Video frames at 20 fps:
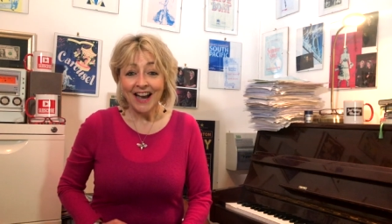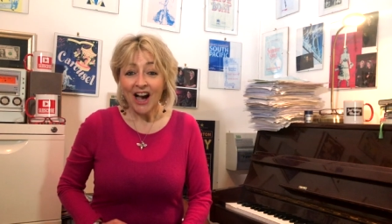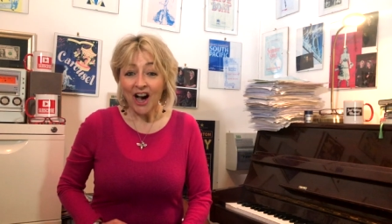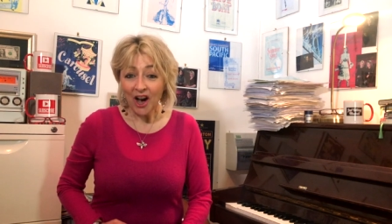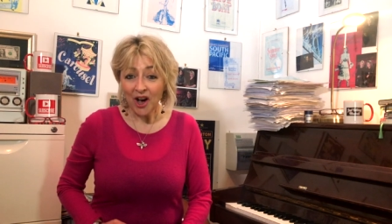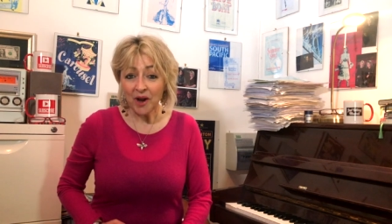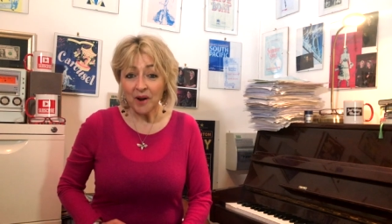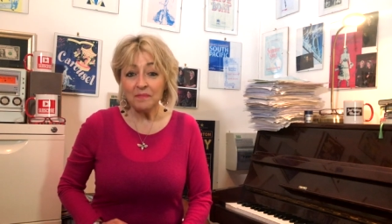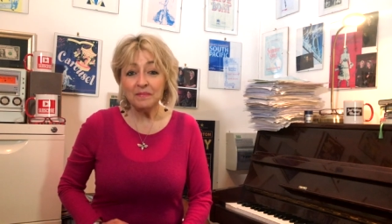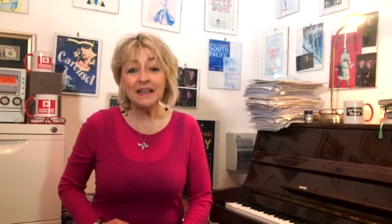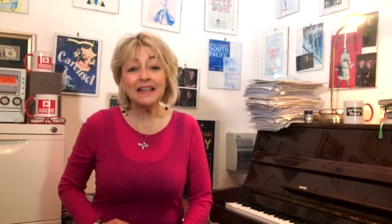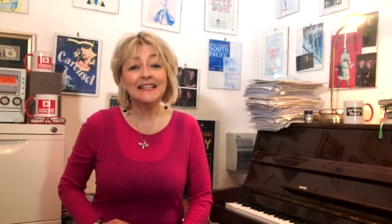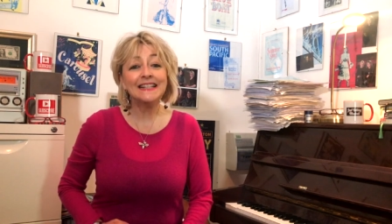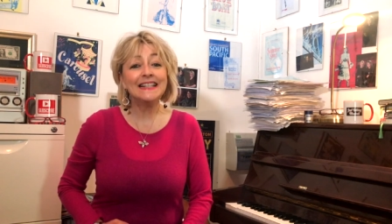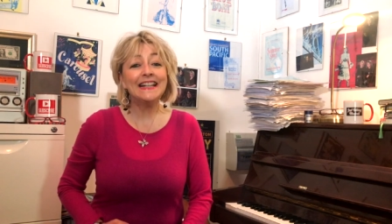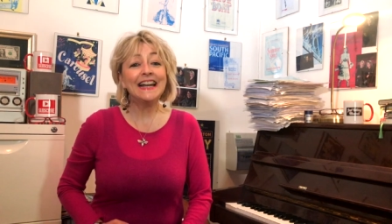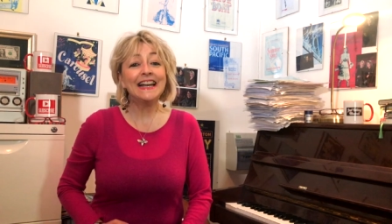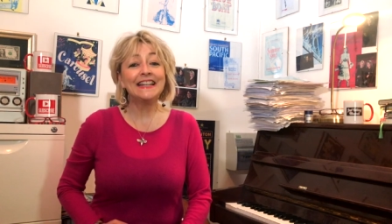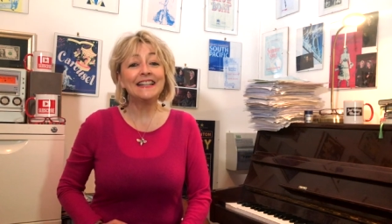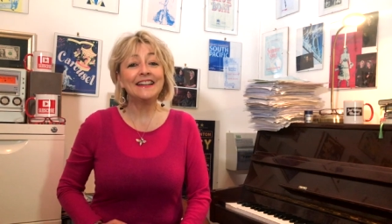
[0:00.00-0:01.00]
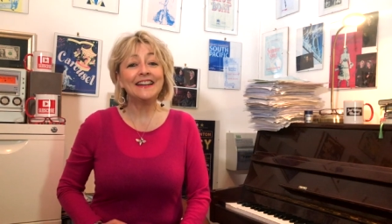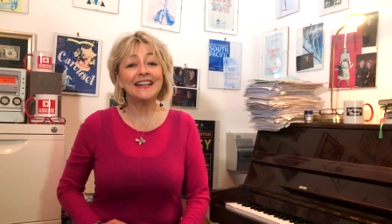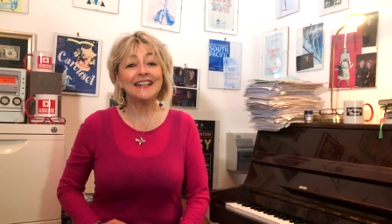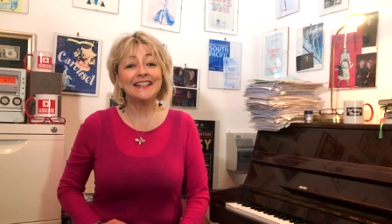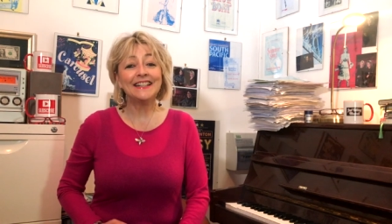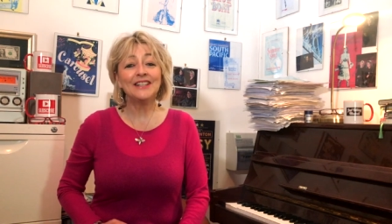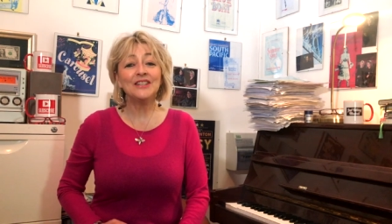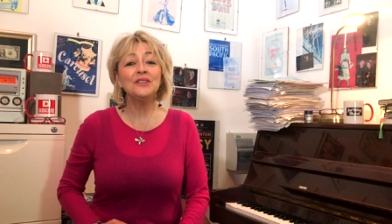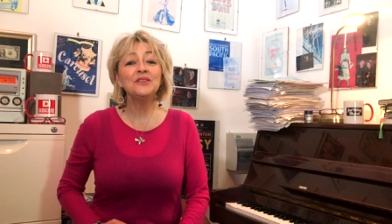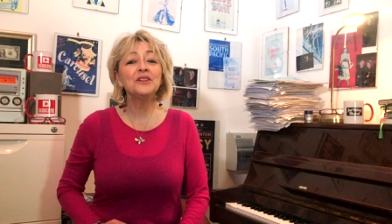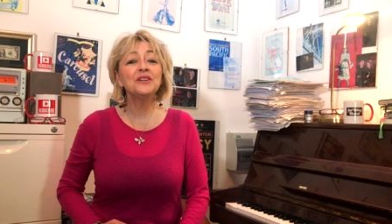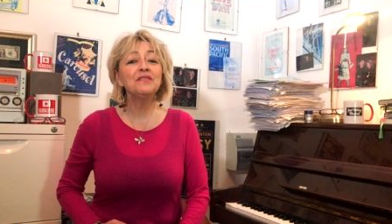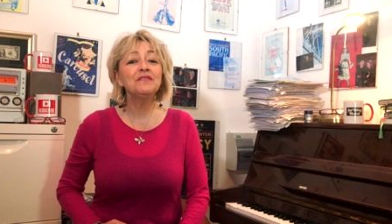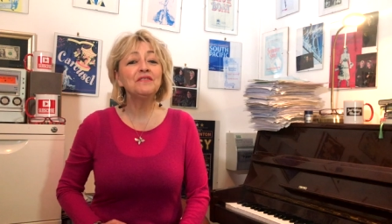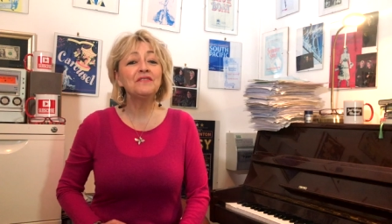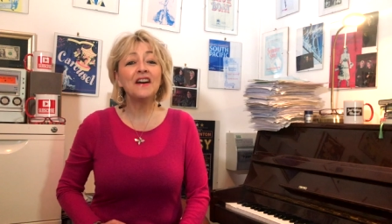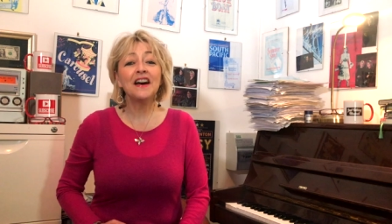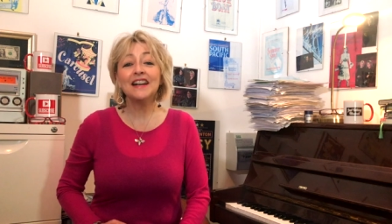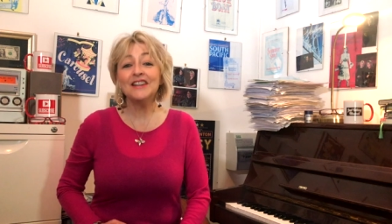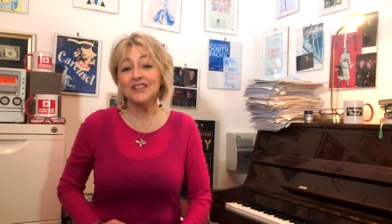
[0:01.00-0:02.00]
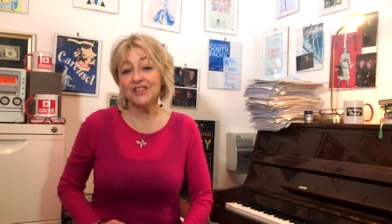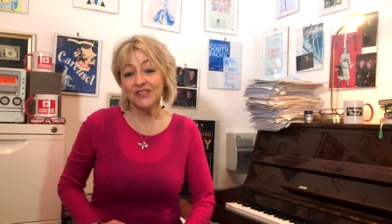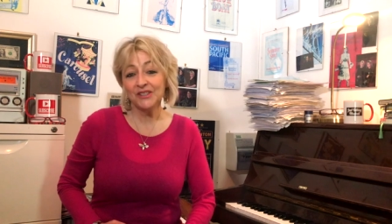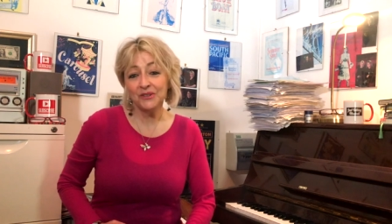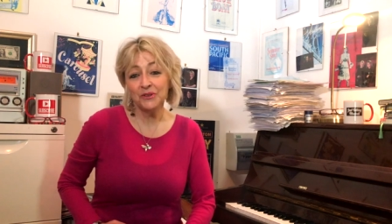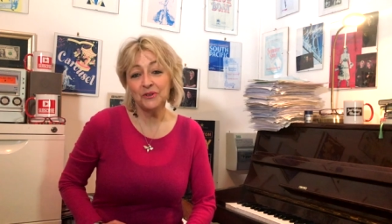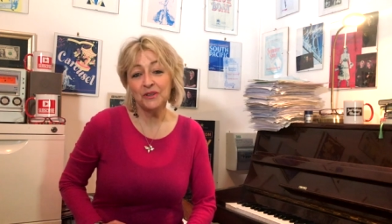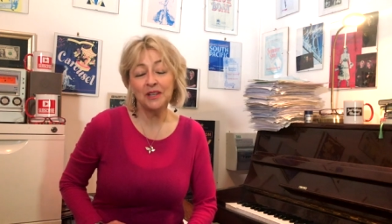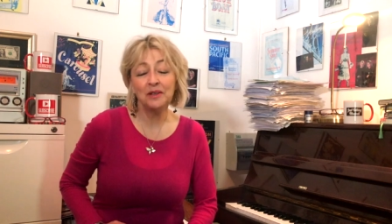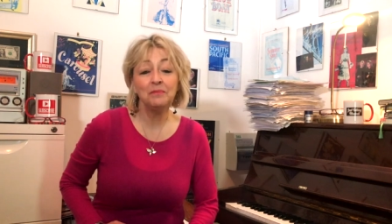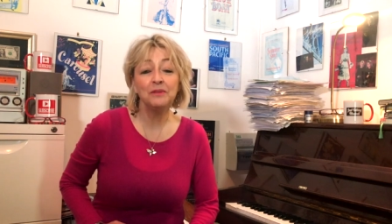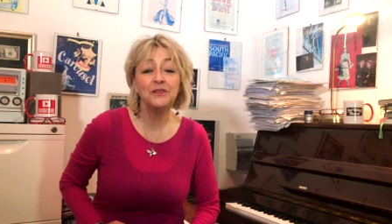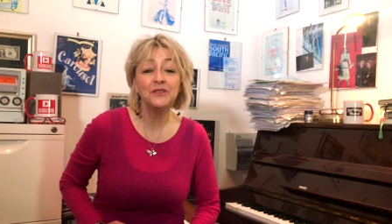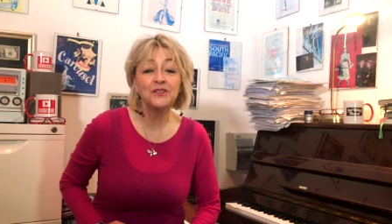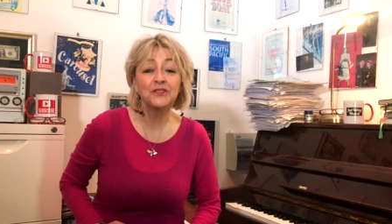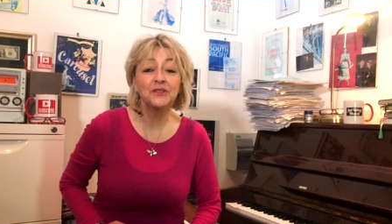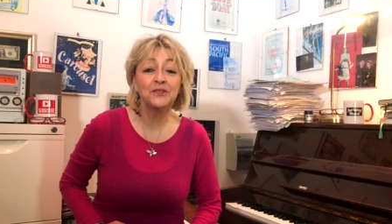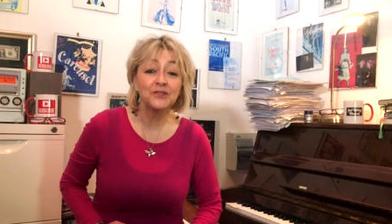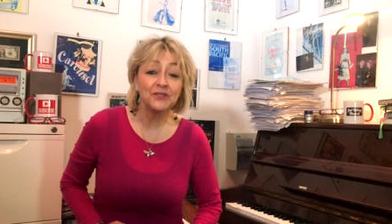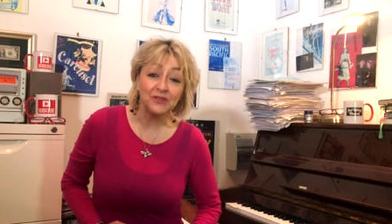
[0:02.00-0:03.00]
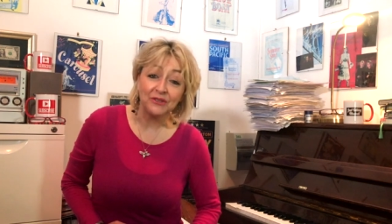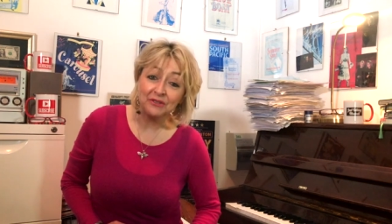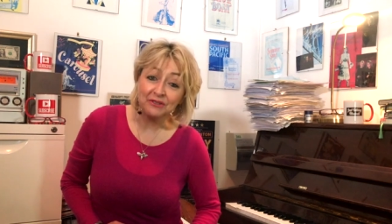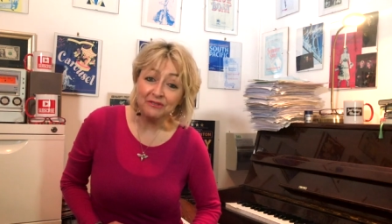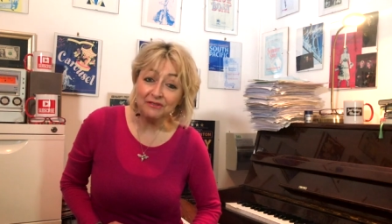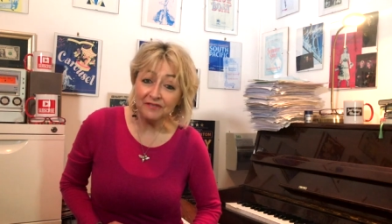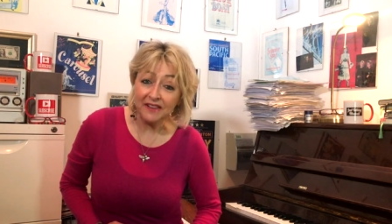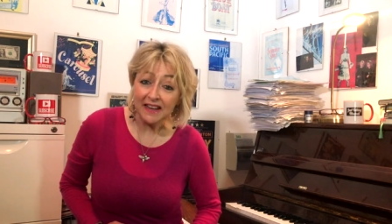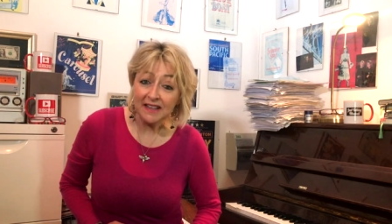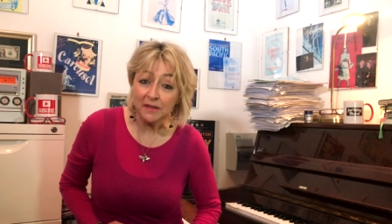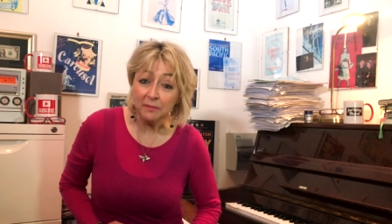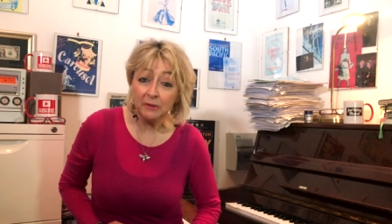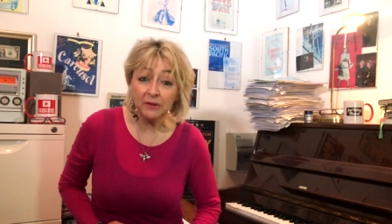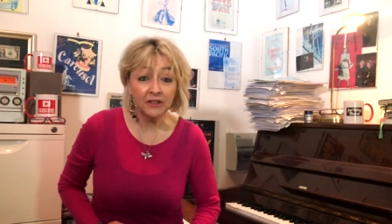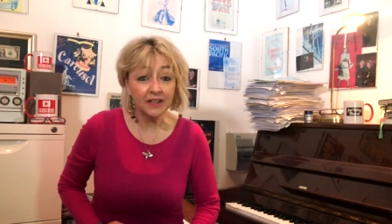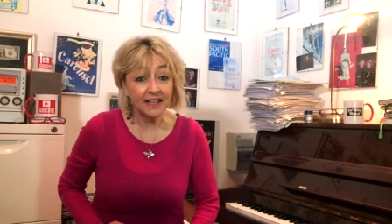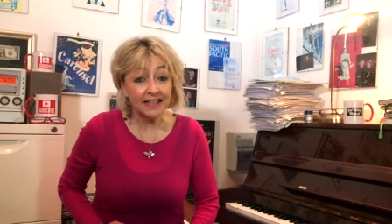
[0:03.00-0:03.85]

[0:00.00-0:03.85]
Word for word: I'm Lesley Anne Knight. You can find Just Talking Musicals on Facebook,